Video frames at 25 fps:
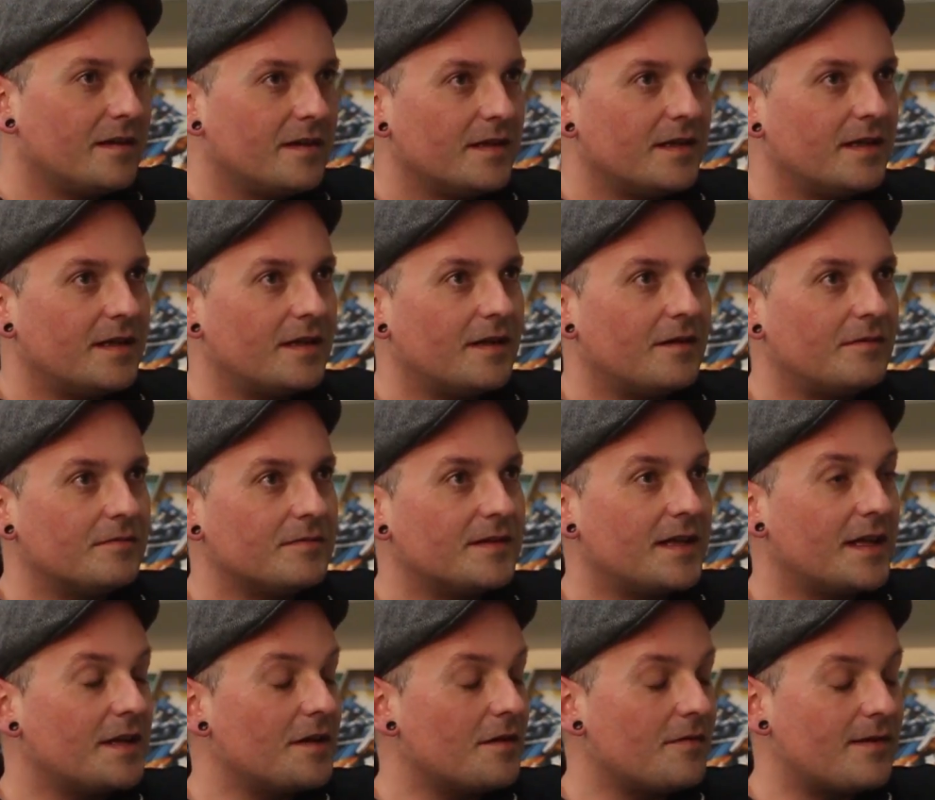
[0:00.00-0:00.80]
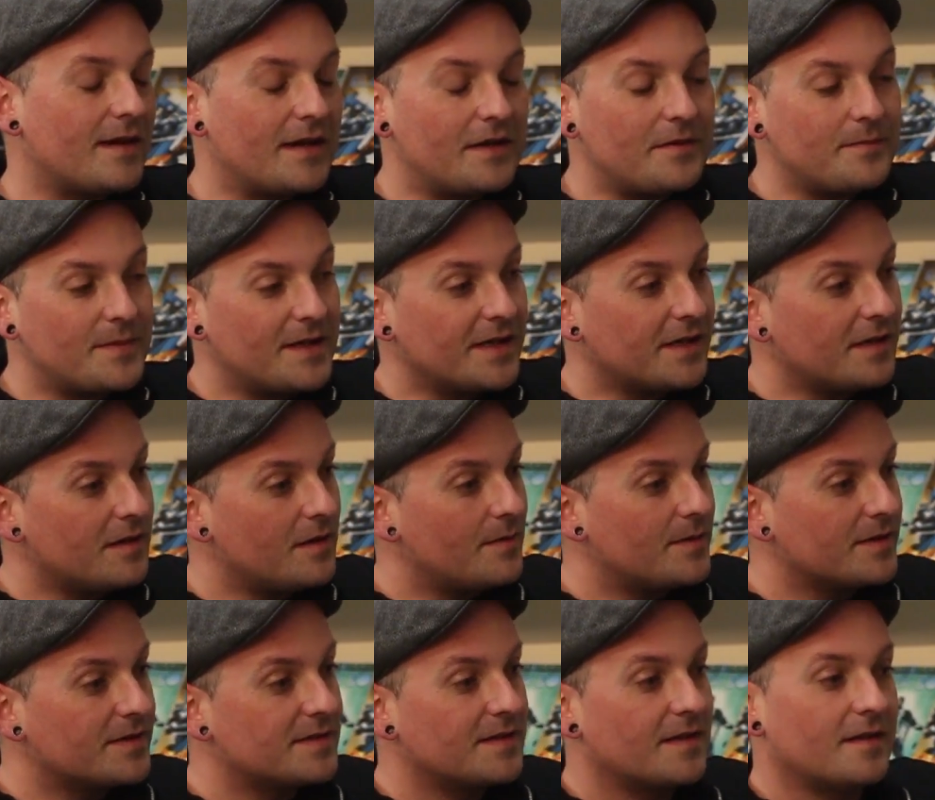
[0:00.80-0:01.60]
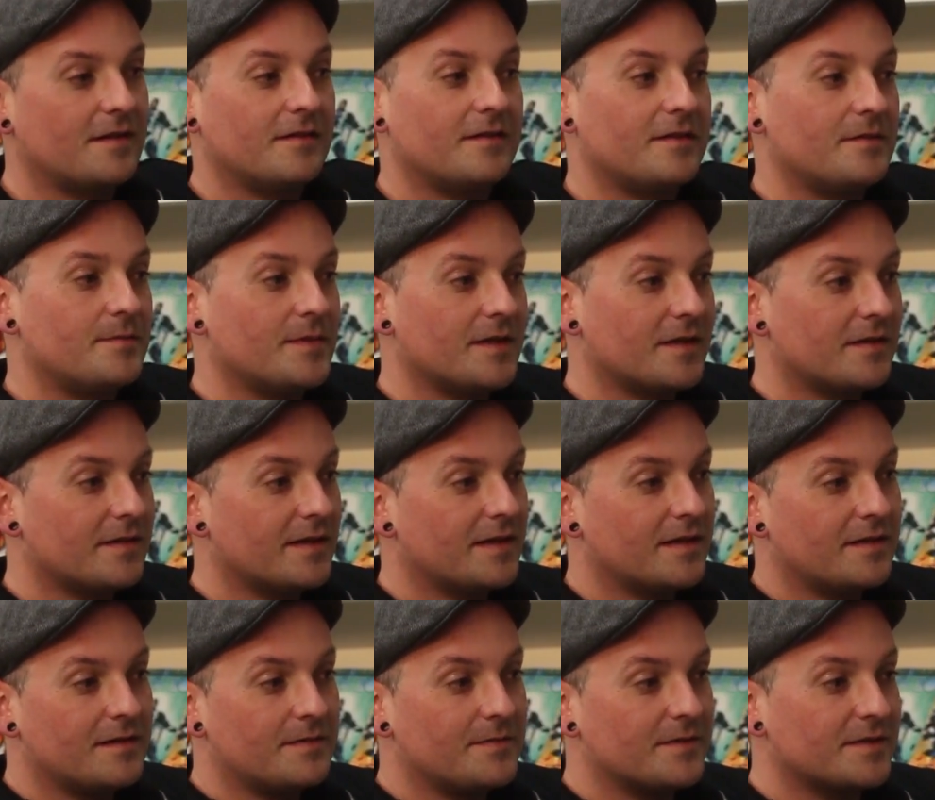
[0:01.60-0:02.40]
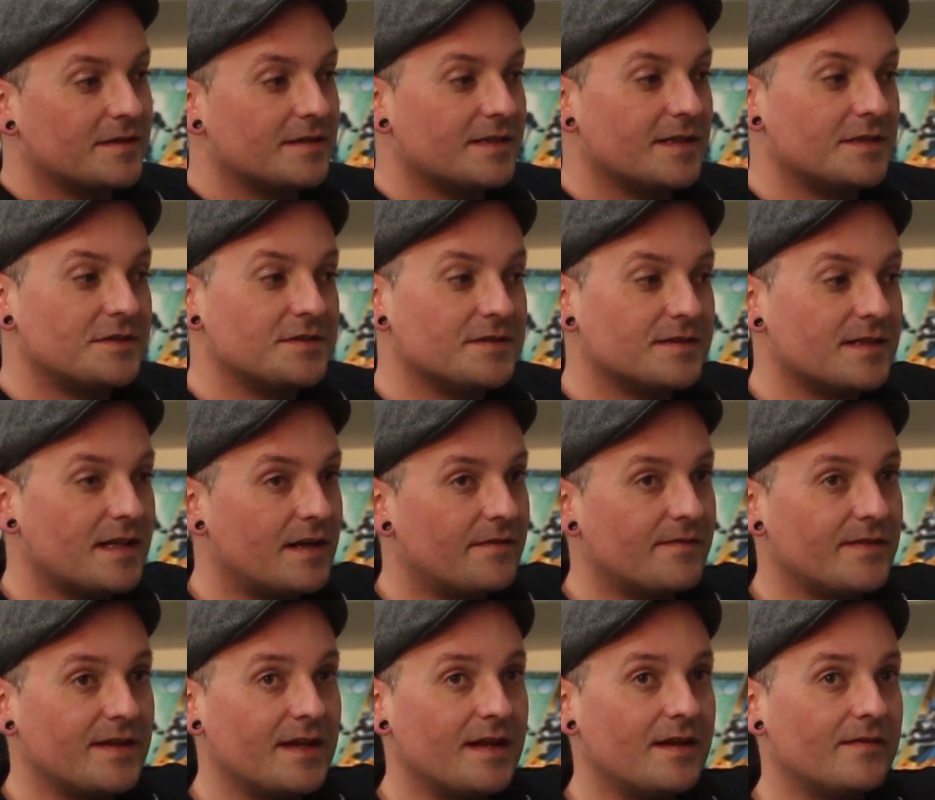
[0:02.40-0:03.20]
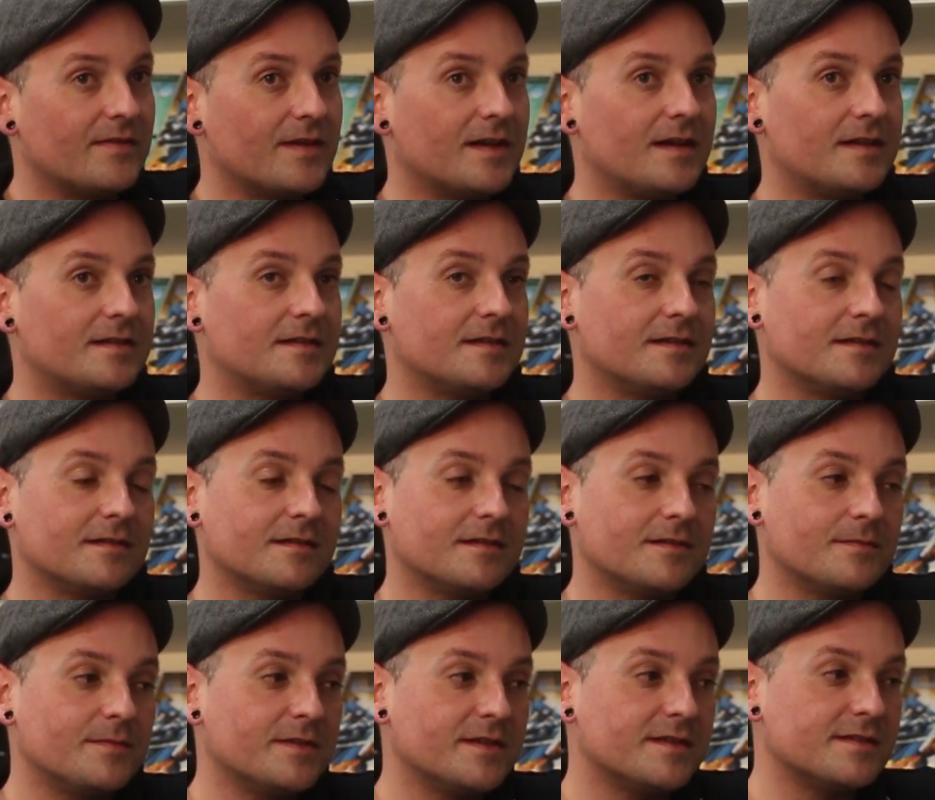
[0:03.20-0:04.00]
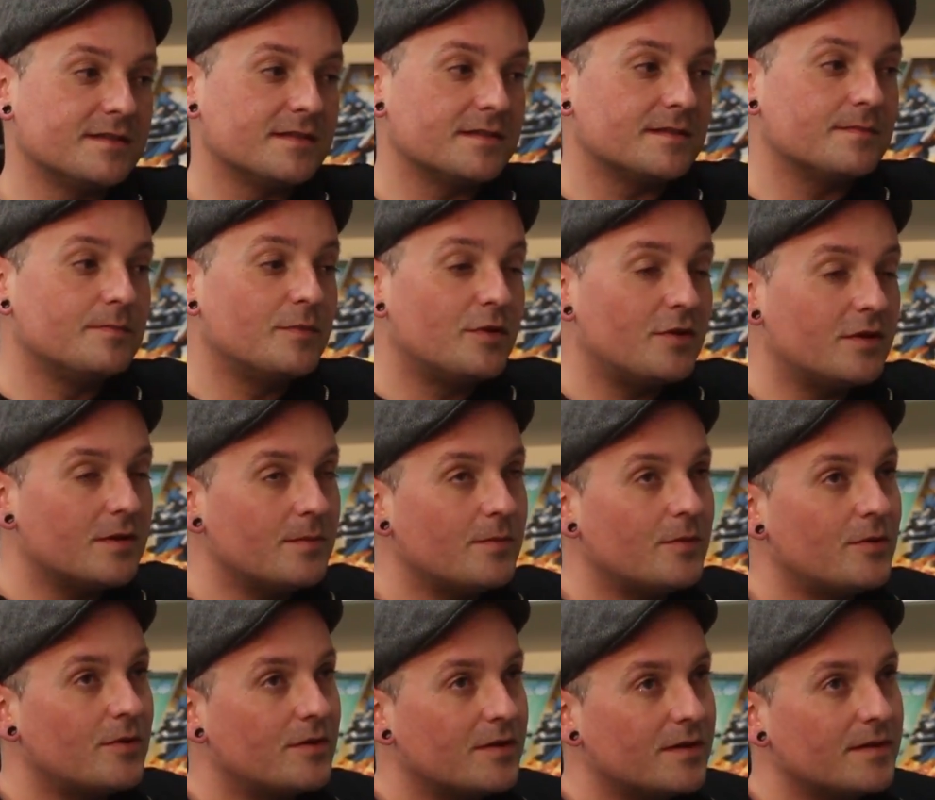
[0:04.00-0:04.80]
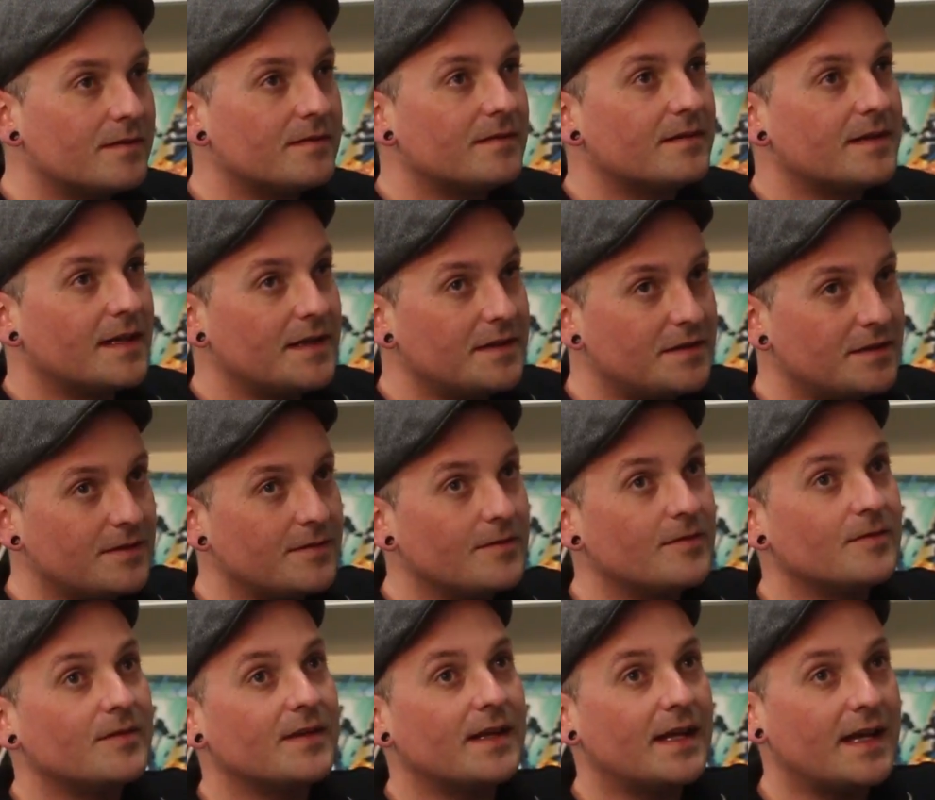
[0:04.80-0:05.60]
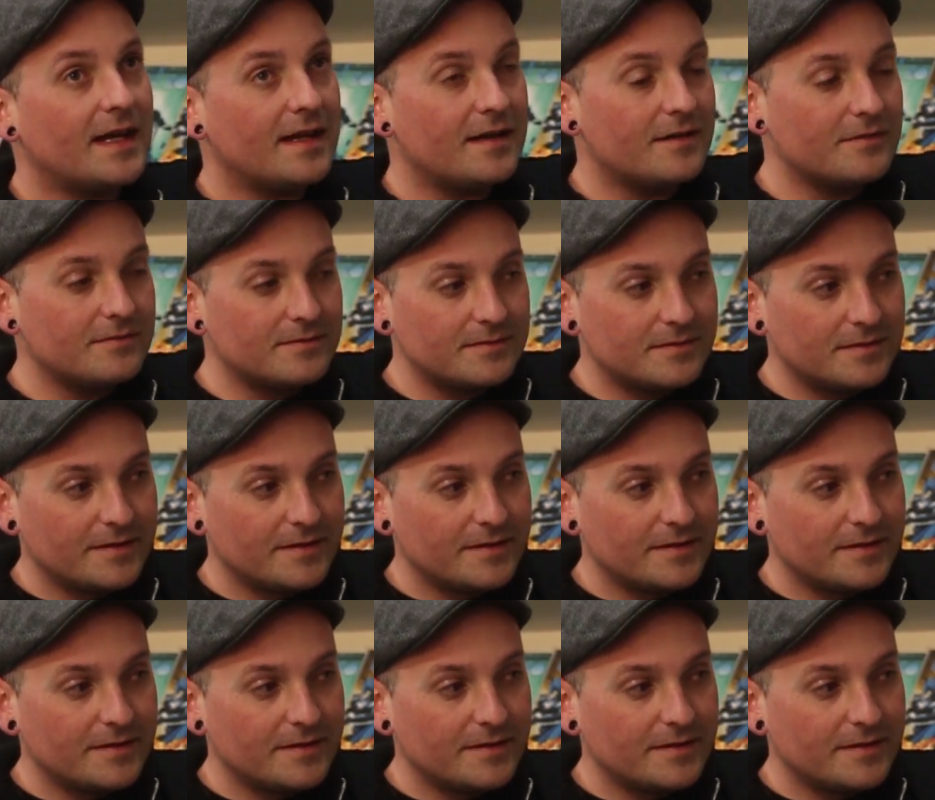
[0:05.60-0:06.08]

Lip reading: you know, they know how to make comics. They know how to make great comics. They just have never had to learn the business. More and more they do now,